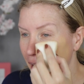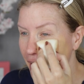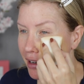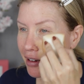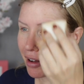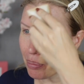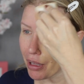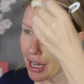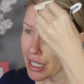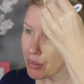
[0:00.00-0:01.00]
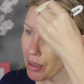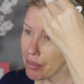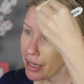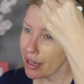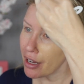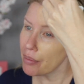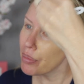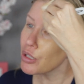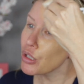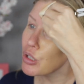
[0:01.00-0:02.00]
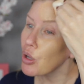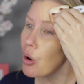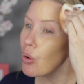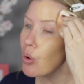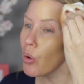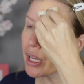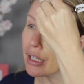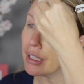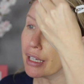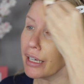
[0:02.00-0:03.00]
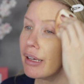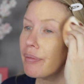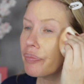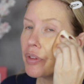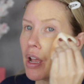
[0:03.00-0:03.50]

It applies my makeup so quickly